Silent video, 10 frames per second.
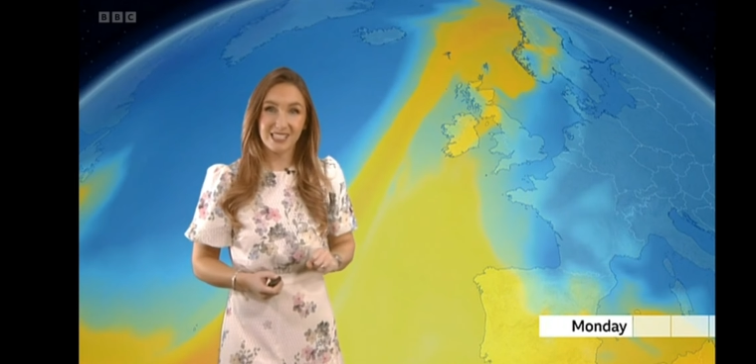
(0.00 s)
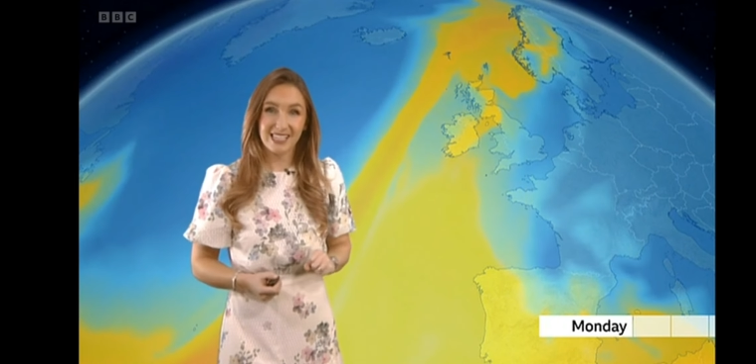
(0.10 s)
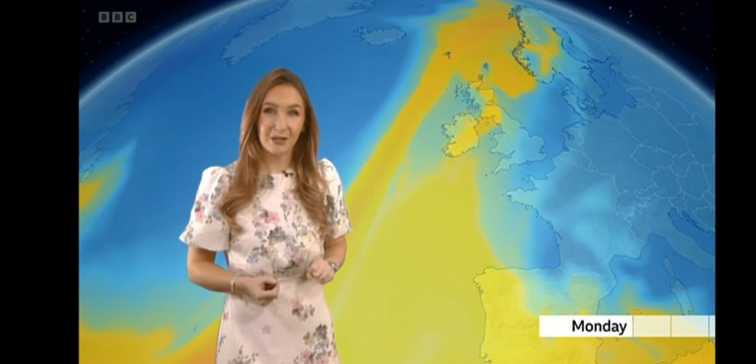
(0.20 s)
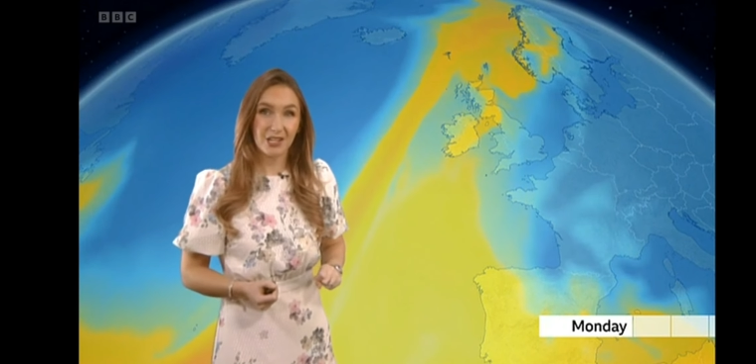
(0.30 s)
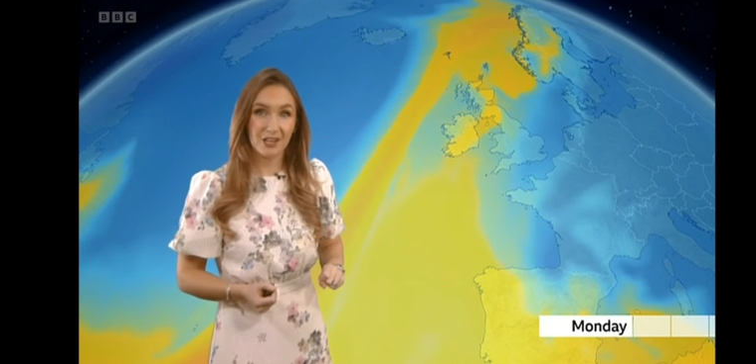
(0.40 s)

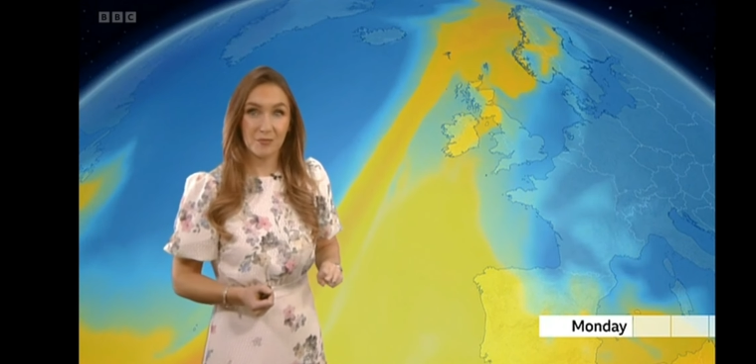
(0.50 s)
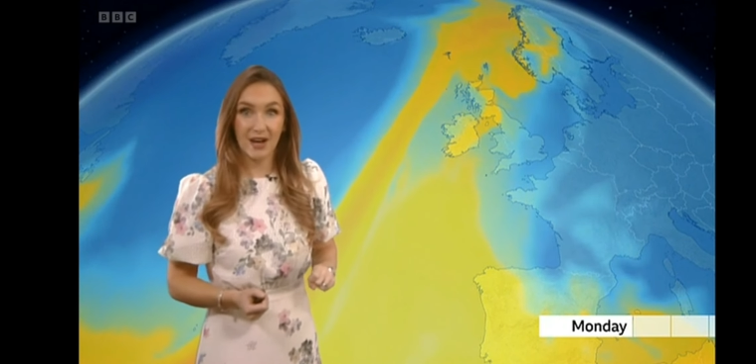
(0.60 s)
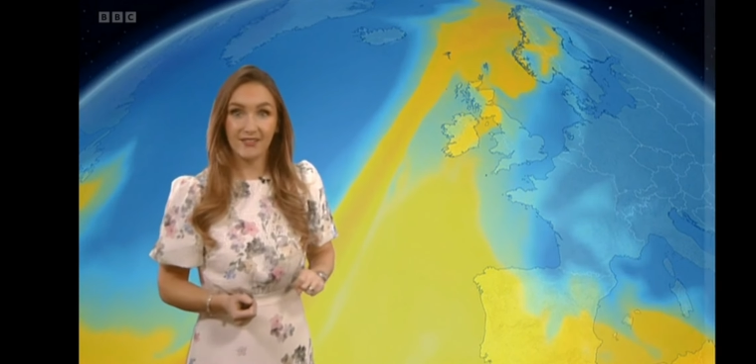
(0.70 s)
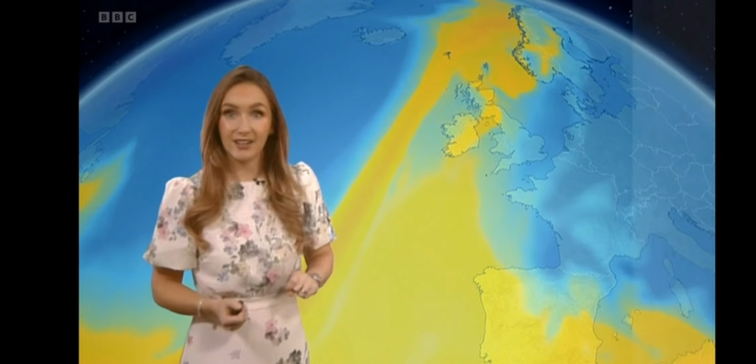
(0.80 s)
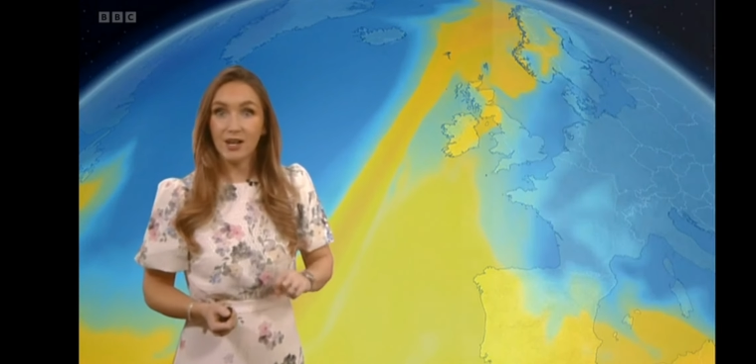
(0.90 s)
particularly when you
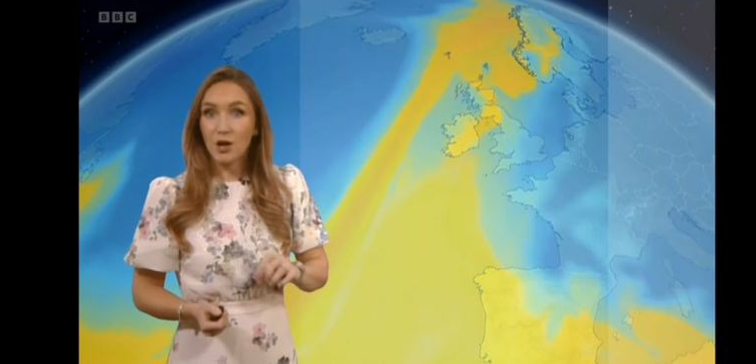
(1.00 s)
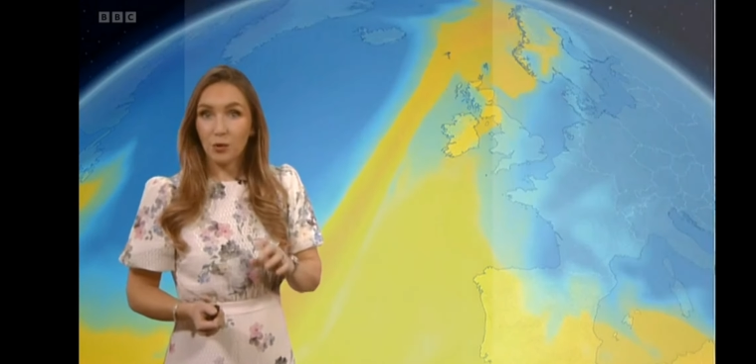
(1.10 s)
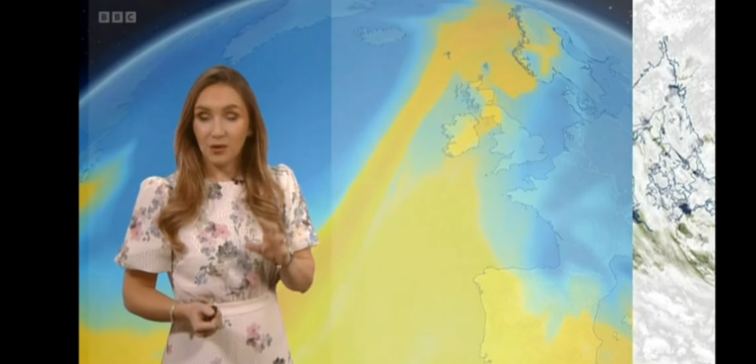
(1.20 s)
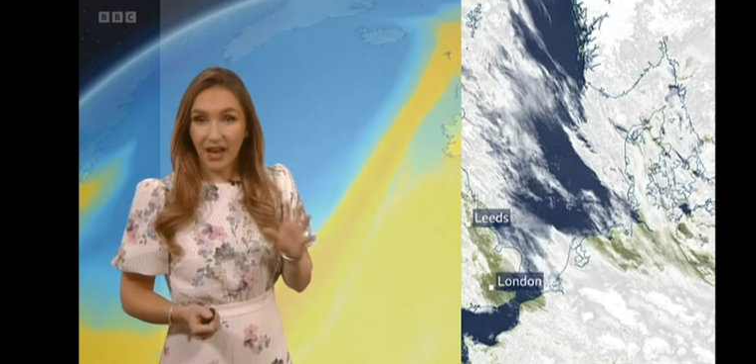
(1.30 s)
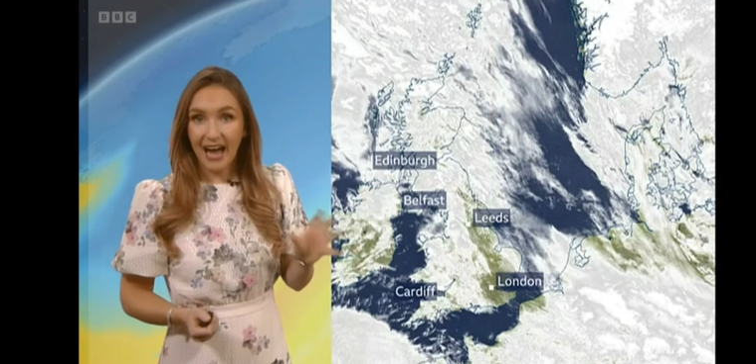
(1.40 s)
compare it
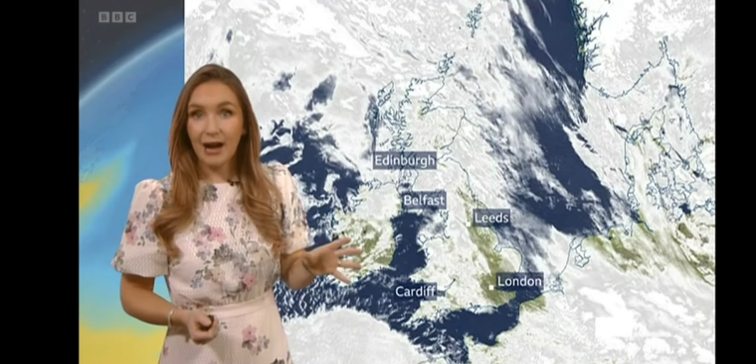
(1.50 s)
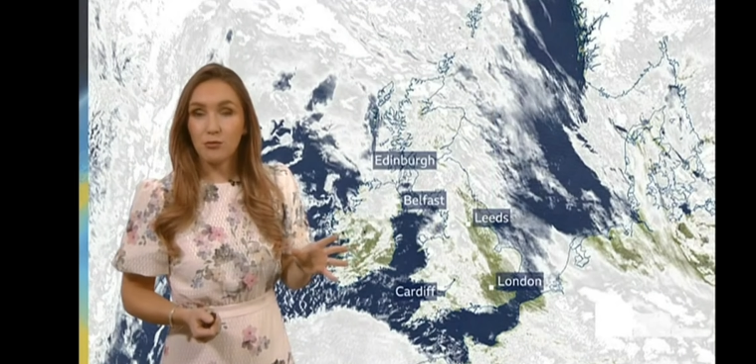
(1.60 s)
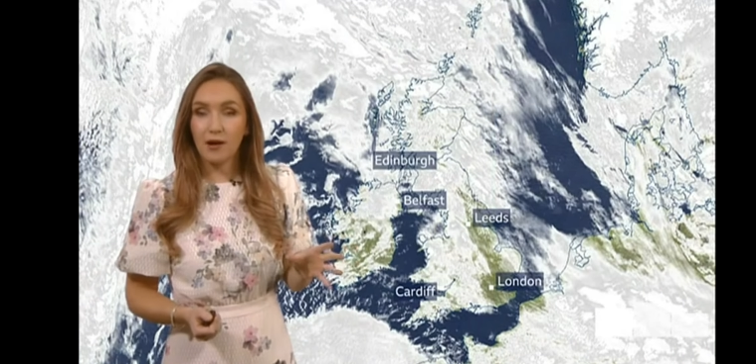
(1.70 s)
with how